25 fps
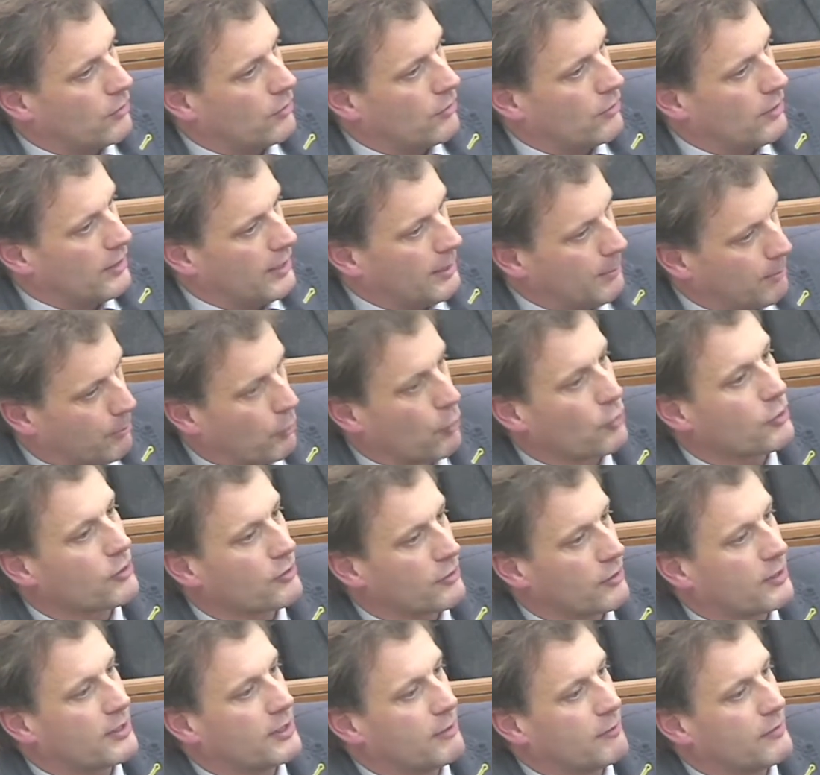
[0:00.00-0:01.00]
important
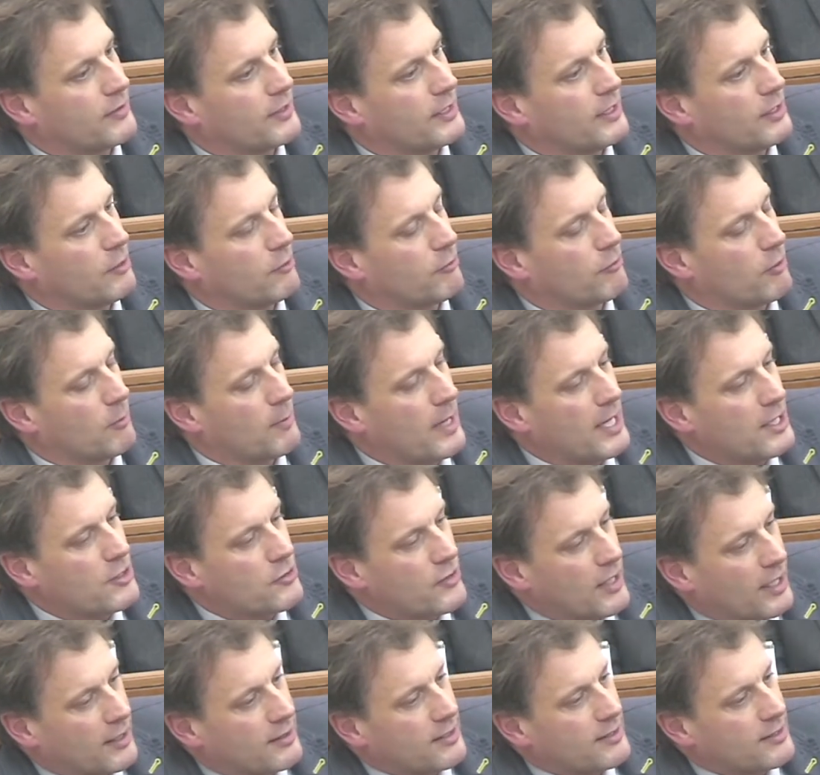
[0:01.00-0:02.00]
activity of Lemaitre
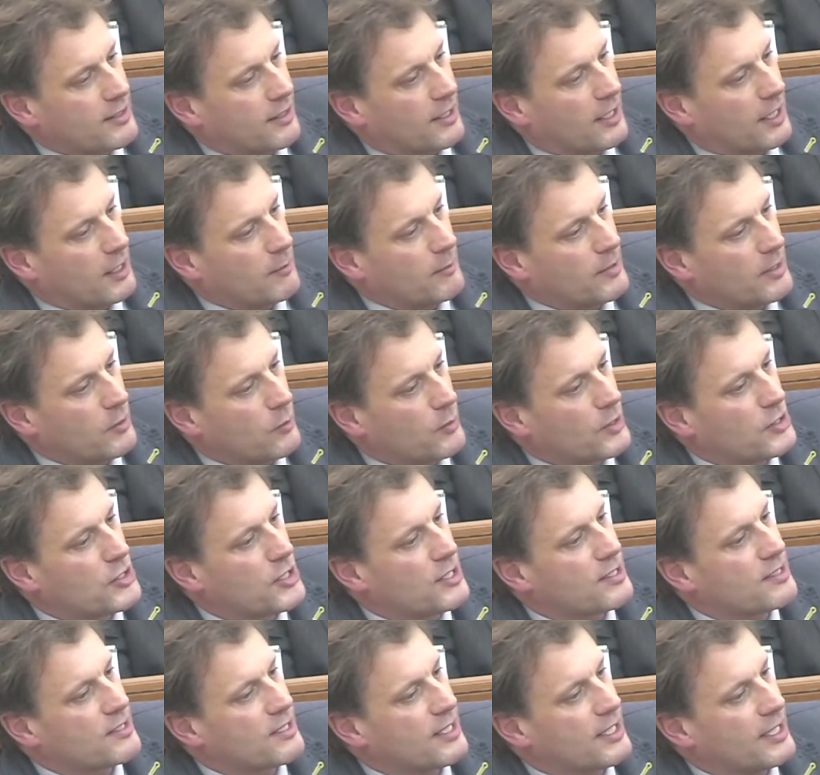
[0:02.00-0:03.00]
at his academy, which
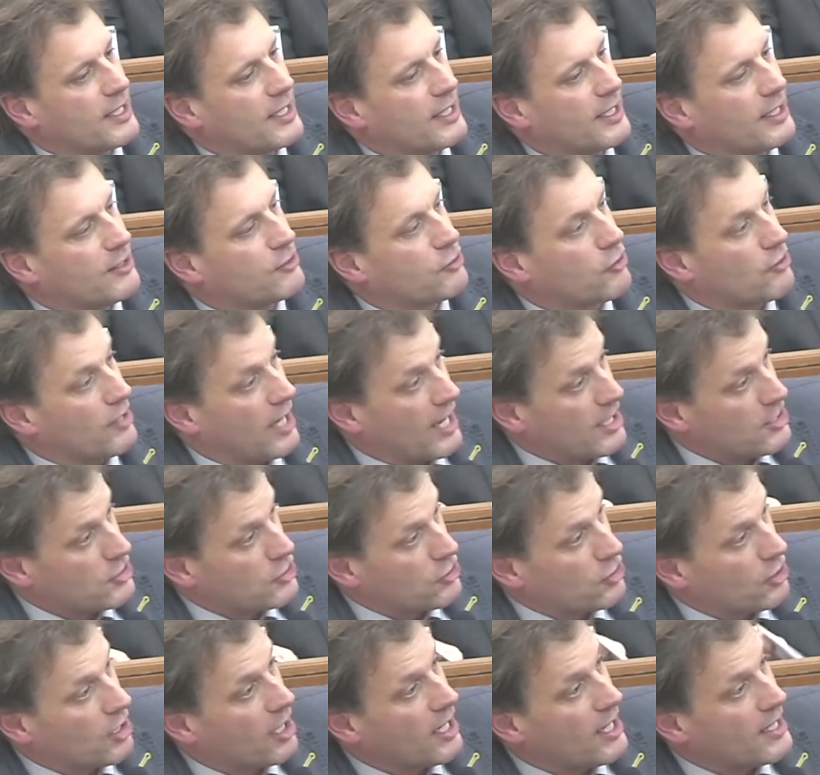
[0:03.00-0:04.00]
is he
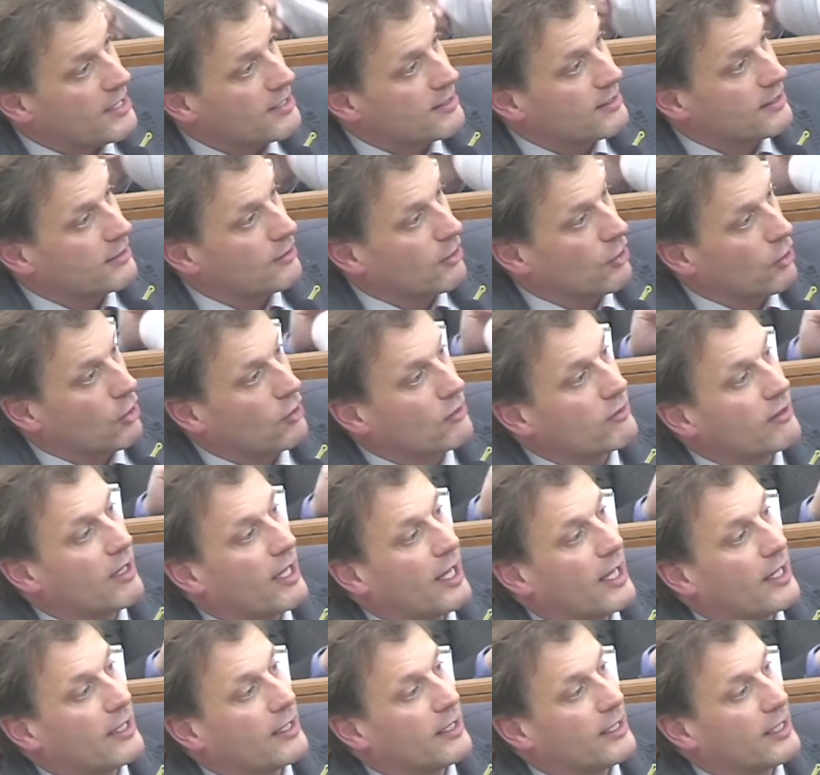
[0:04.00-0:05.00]
internationalized it a lot
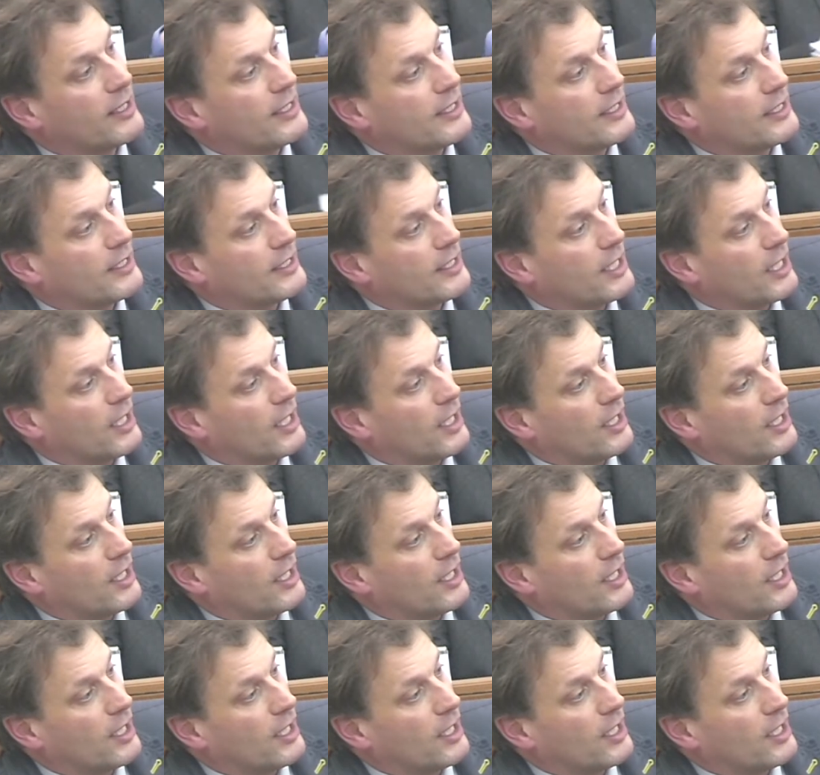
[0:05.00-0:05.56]
and he